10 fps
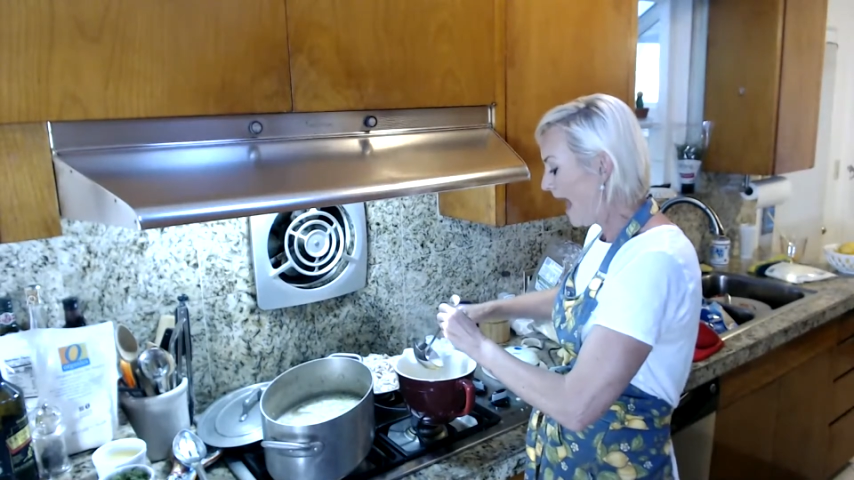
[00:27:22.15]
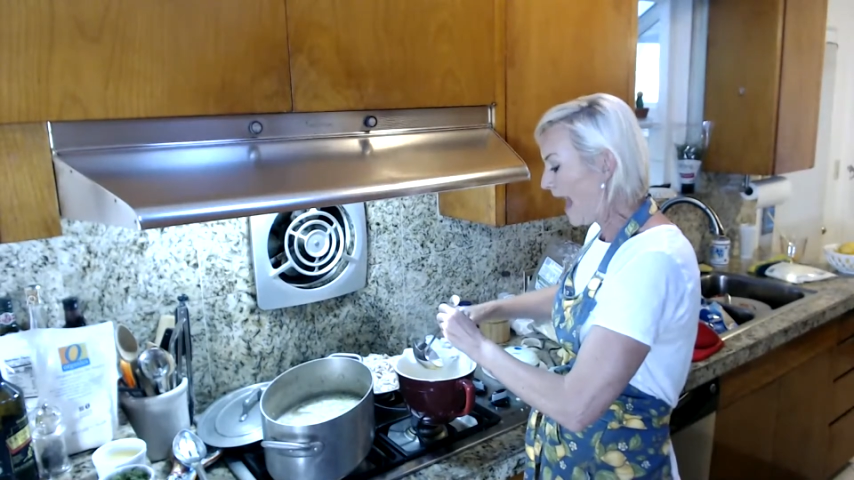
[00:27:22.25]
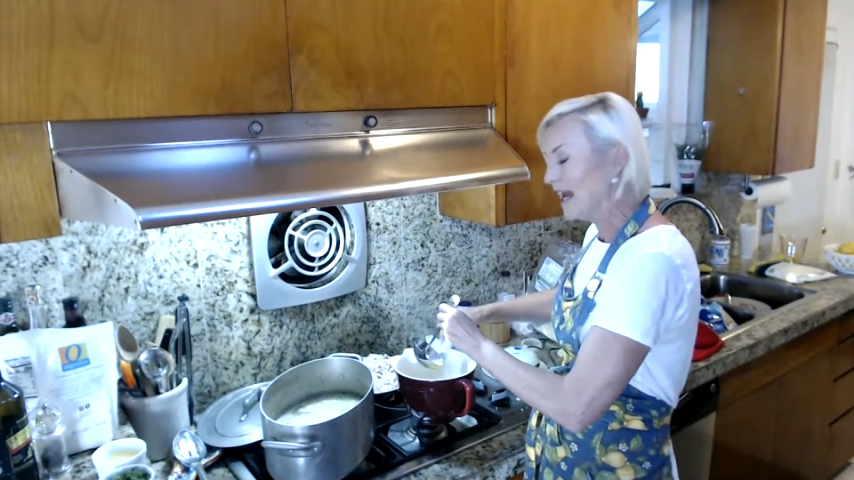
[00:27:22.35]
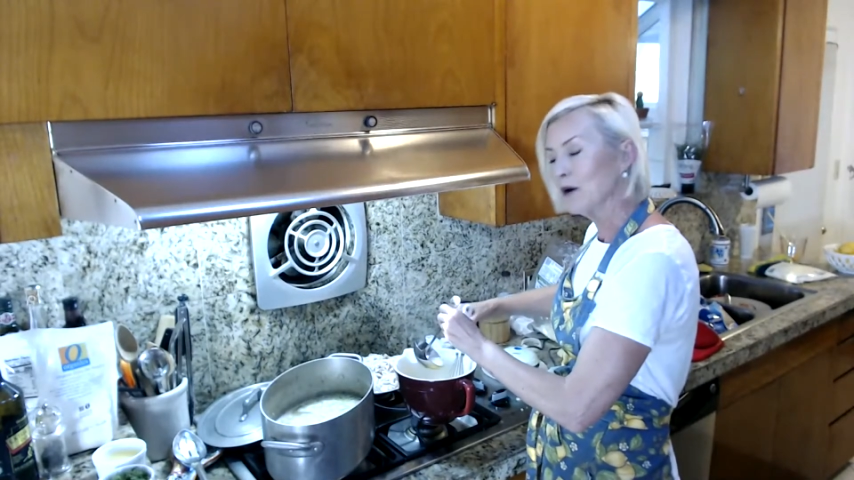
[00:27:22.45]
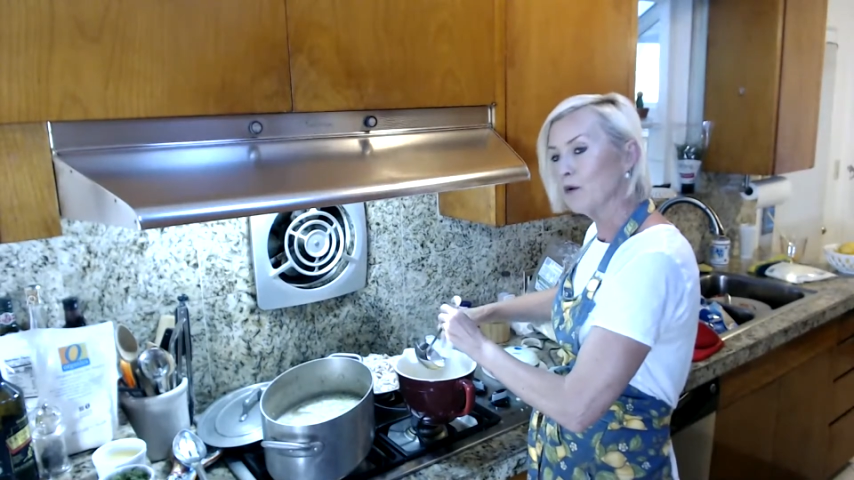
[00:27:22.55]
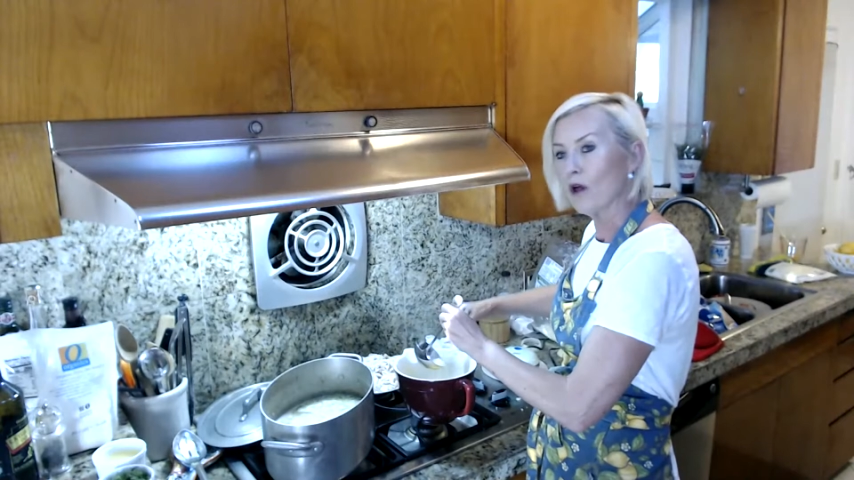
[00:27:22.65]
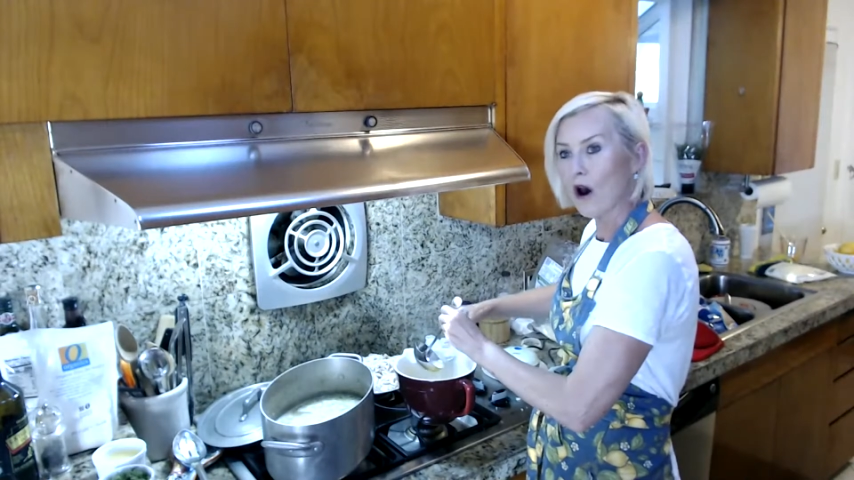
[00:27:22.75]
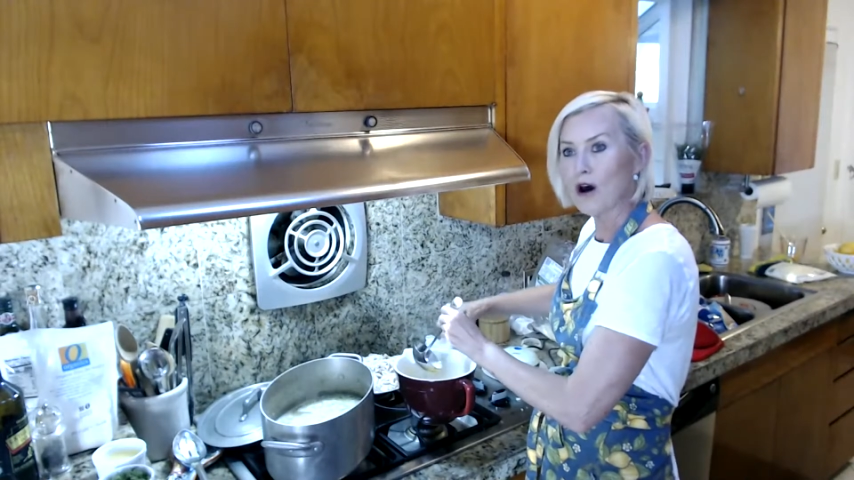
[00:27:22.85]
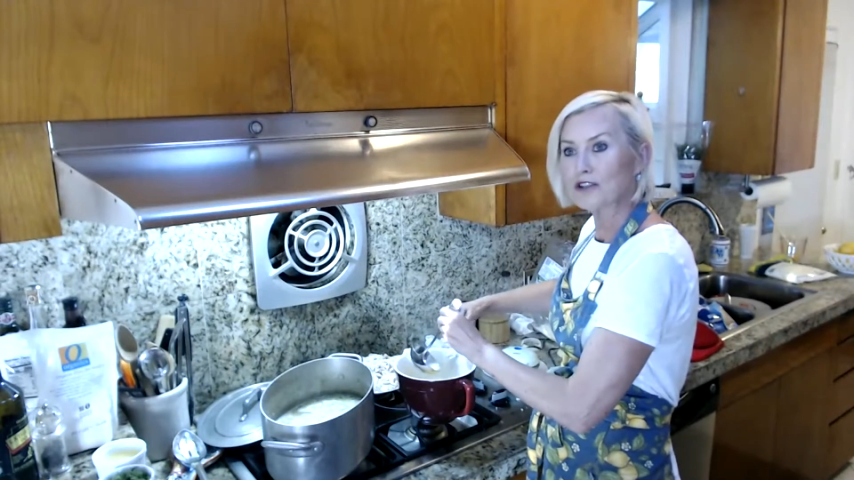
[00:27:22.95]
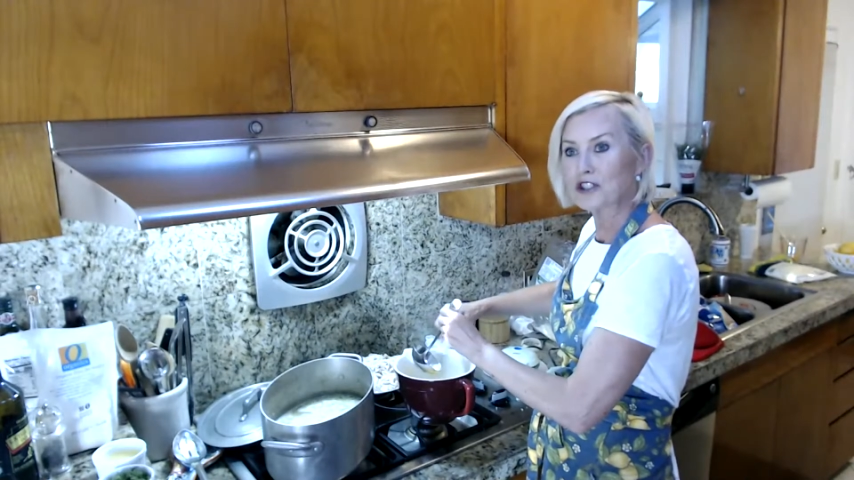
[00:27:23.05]
and it will
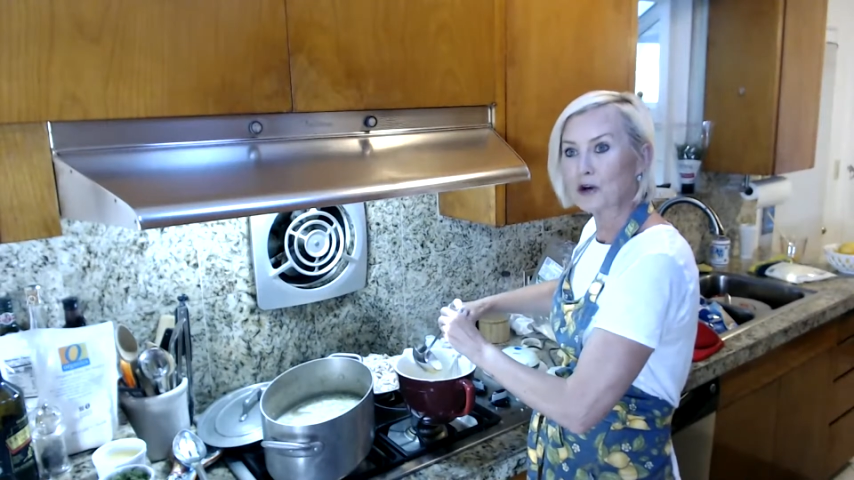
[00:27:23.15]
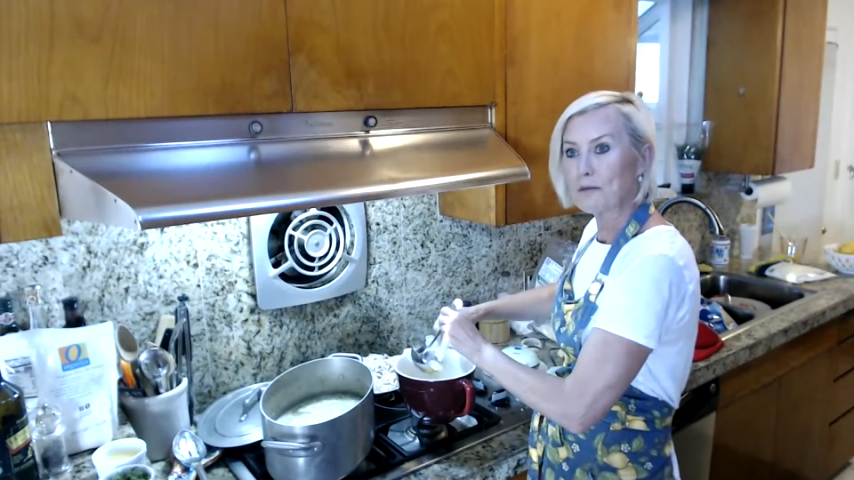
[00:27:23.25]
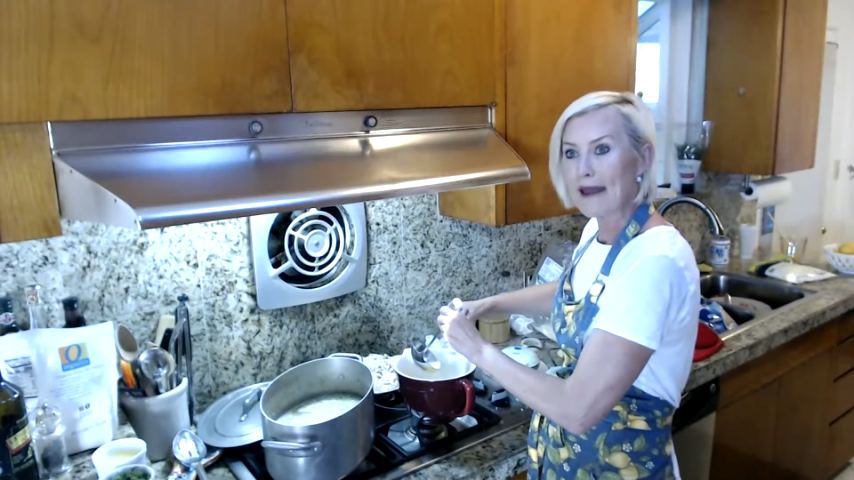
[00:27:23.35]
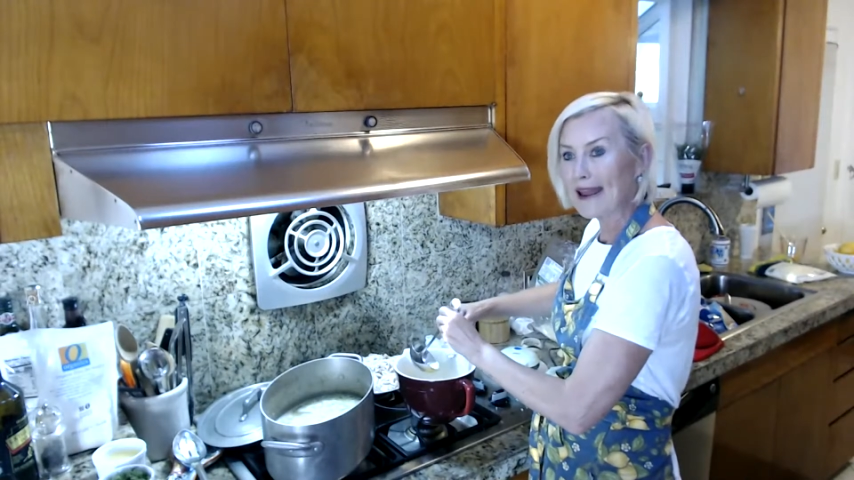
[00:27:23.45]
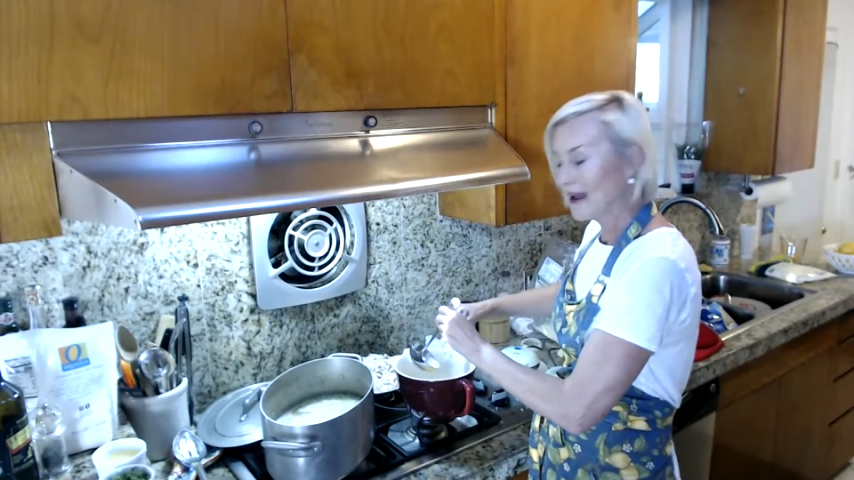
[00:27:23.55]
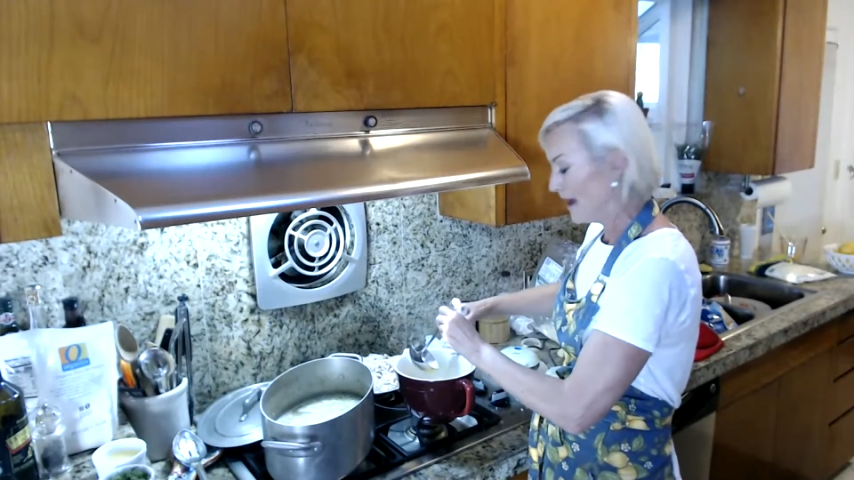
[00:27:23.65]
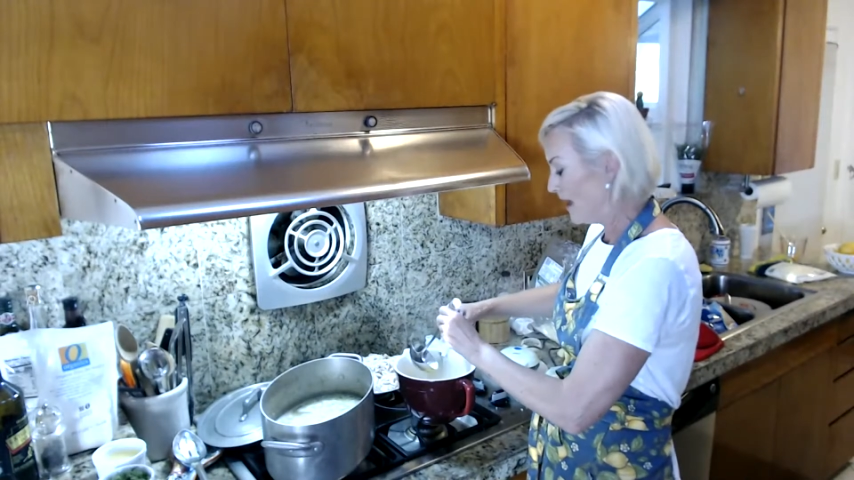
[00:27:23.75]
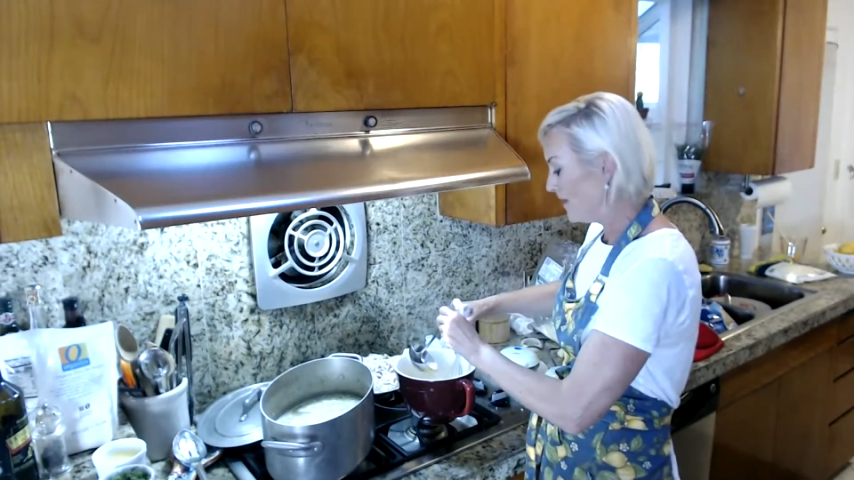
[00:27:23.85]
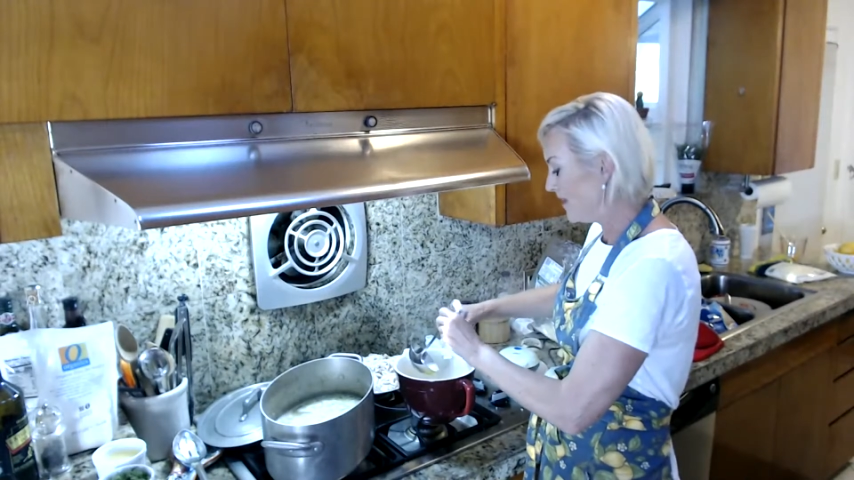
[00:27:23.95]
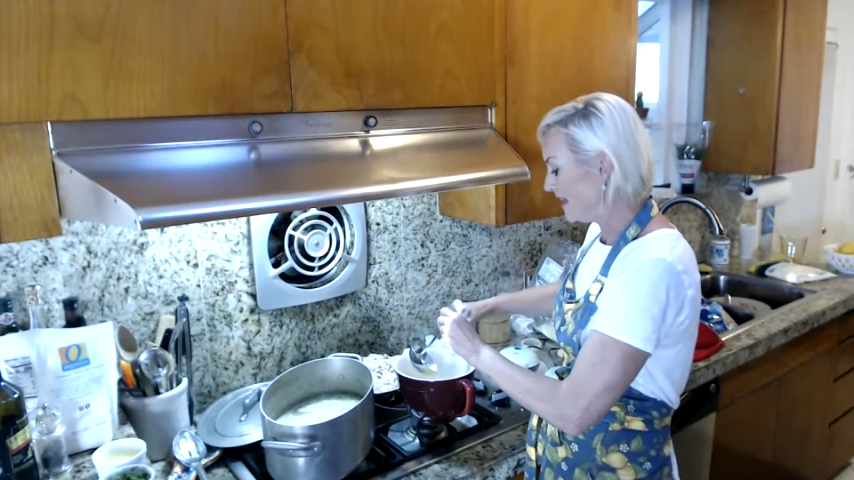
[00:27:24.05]
also make the